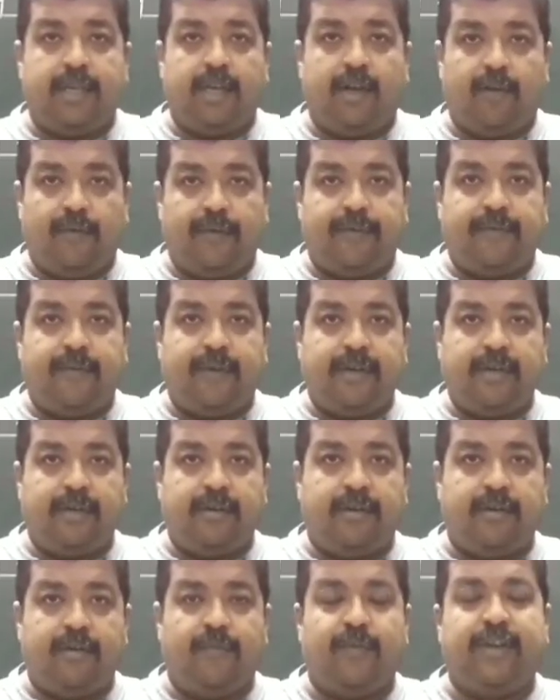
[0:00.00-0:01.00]
Hello
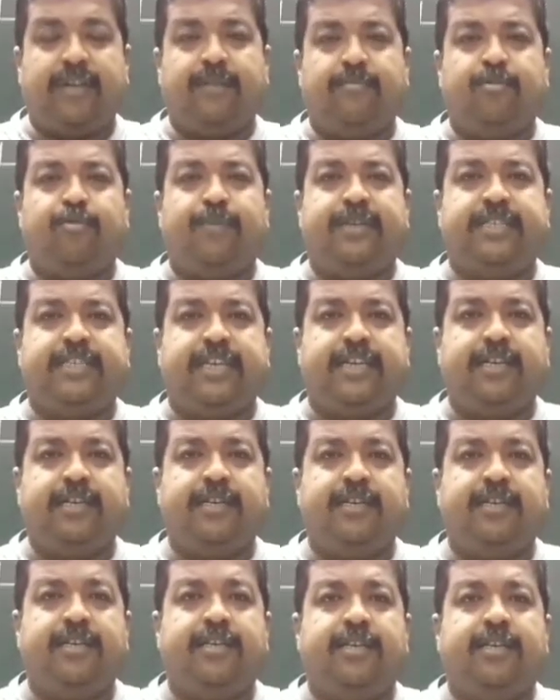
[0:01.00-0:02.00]
everyone, welcome to my channel.
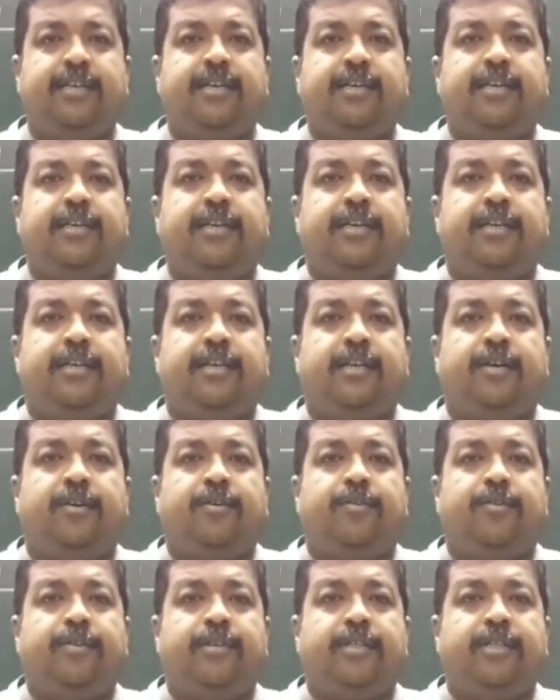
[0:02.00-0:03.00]

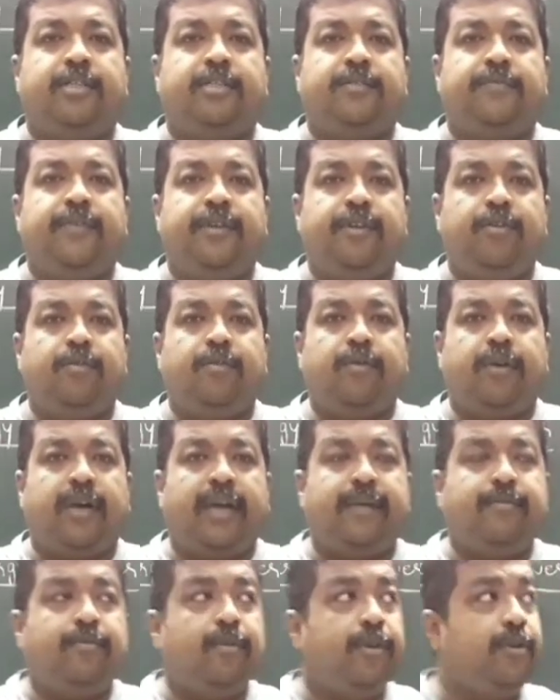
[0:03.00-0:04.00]
Now in this video
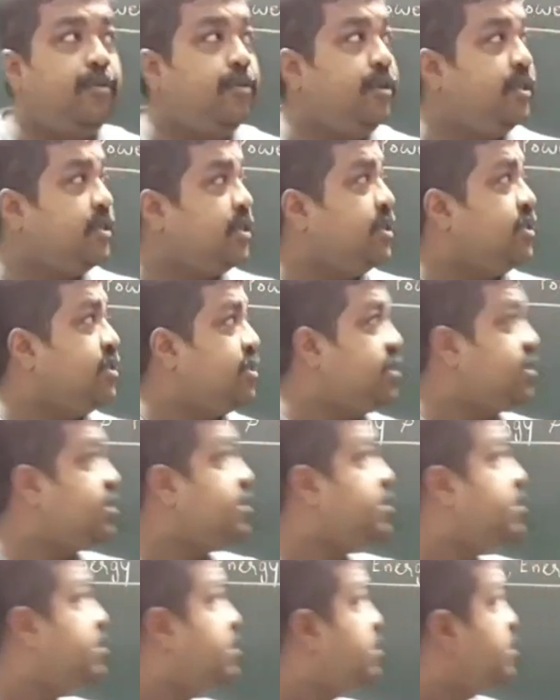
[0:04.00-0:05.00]
I am going to
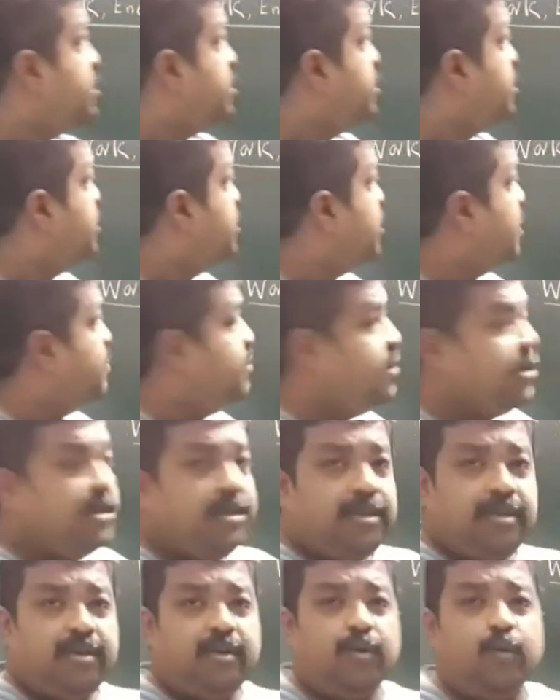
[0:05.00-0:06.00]
discuss the
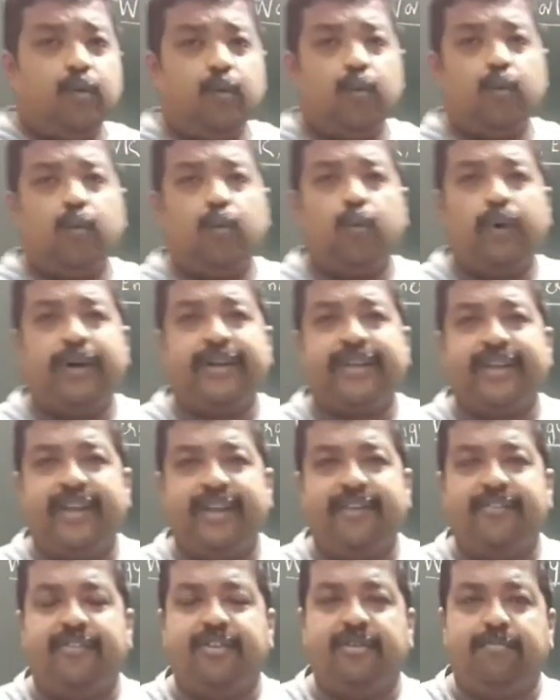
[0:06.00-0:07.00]
chapter work,
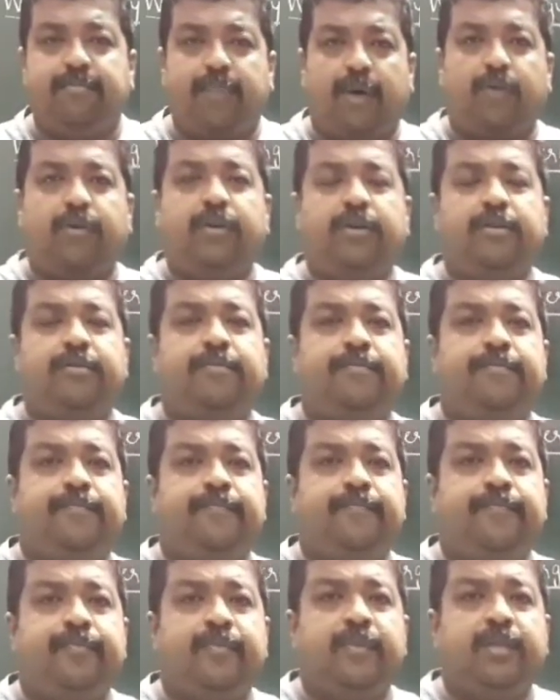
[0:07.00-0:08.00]
energy, power.
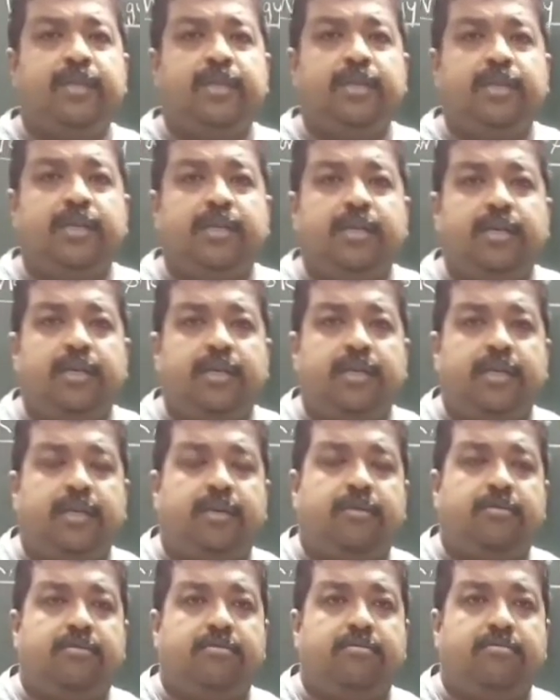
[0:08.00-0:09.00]

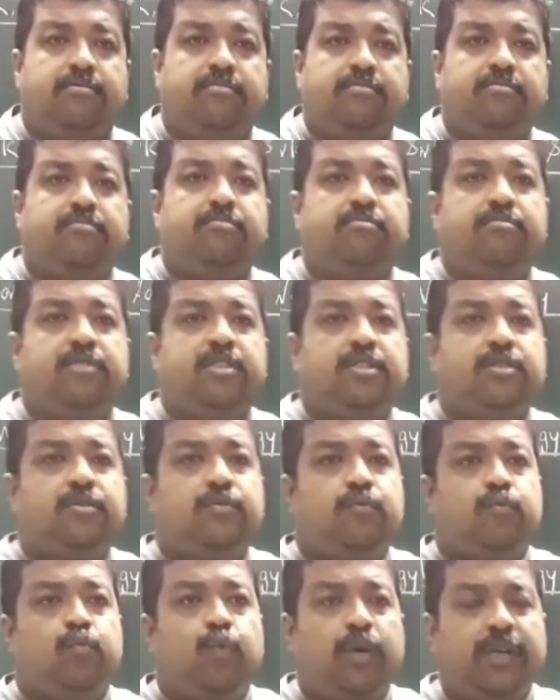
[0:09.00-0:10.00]
Now
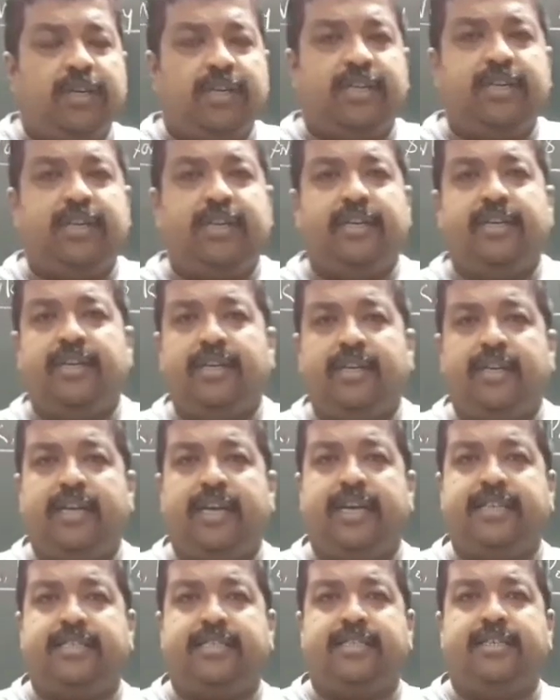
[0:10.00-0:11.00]
this work
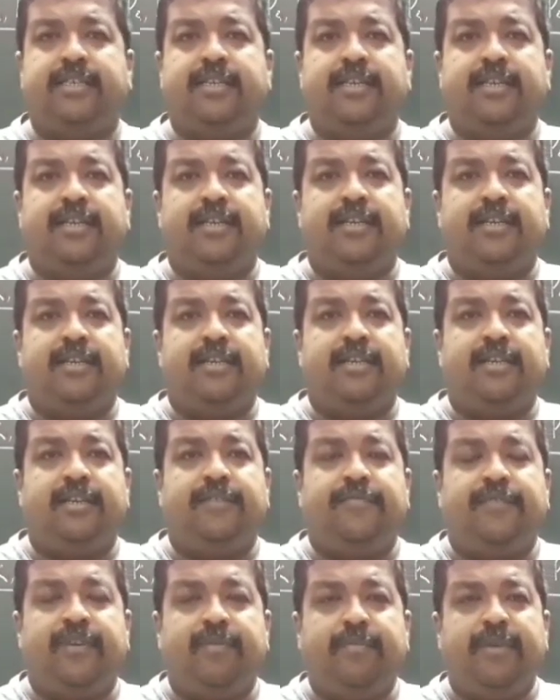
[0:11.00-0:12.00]
has
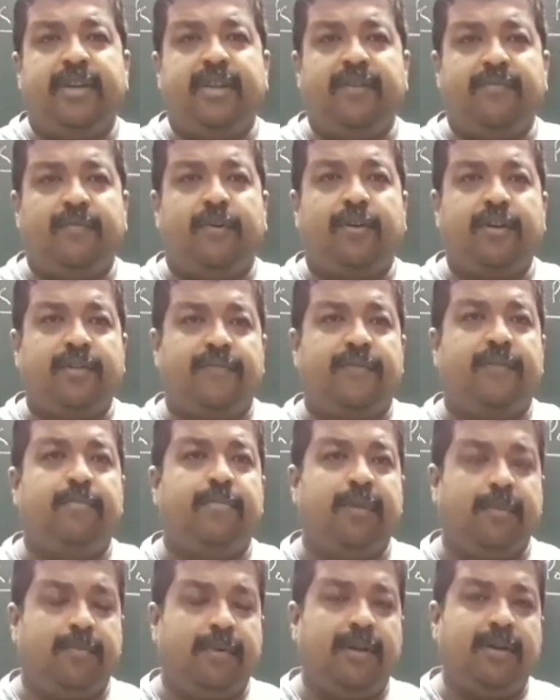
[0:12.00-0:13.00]
different meaning for different
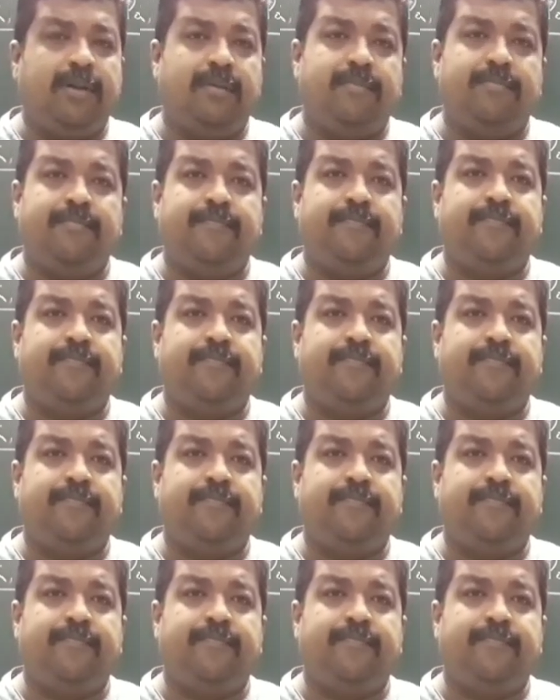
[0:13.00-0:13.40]
people.